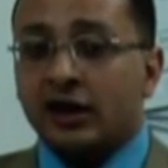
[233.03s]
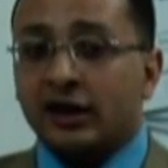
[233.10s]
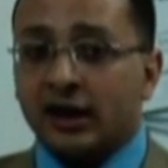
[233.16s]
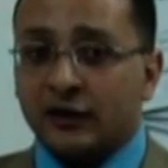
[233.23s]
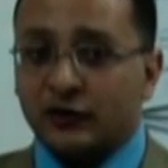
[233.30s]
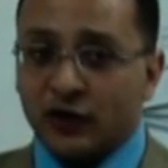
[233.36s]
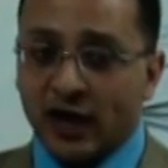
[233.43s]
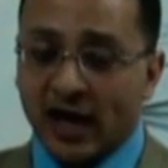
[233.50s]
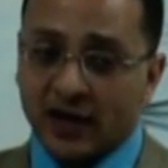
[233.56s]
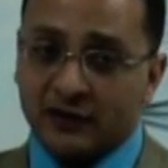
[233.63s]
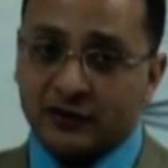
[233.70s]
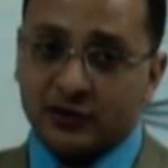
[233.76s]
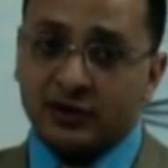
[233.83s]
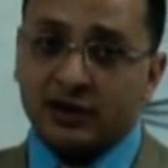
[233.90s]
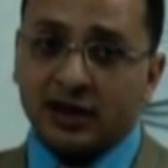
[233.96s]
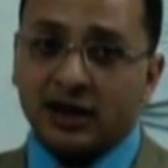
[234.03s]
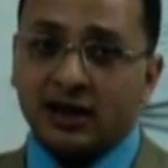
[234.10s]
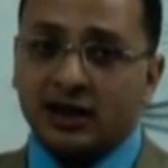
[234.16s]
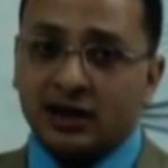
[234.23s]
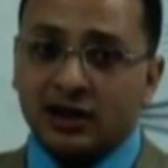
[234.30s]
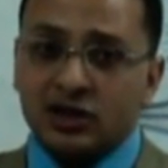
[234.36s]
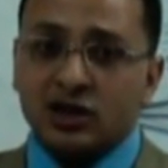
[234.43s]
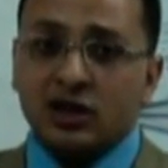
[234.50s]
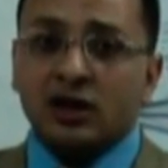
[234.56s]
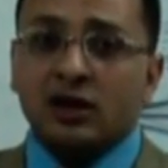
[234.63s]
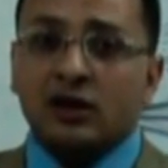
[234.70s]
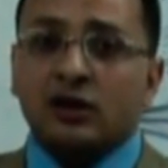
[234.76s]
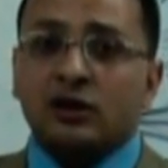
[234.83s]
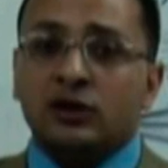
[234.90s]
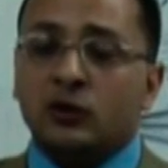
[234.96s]
If you have good English,
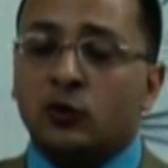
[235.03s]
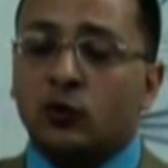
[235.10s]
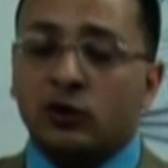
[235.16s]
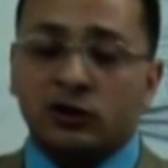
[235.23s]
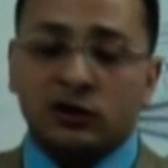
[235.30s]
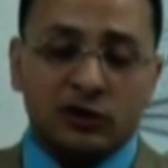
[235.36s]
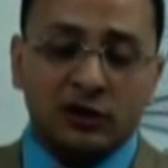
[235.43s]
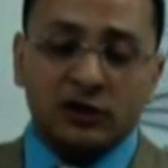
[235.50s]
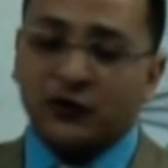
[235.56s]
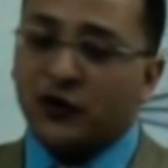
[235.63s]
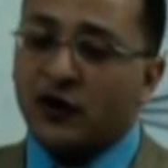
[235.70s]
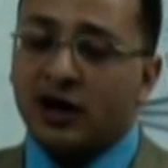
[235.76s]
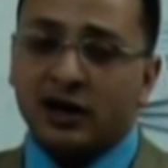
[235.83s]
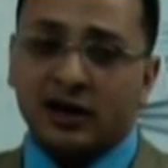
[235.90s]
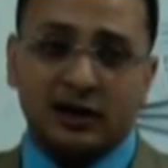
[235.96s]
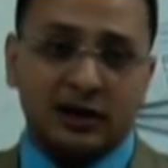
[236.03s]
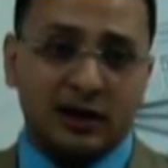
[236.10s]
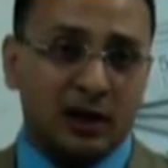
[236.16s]
you will not find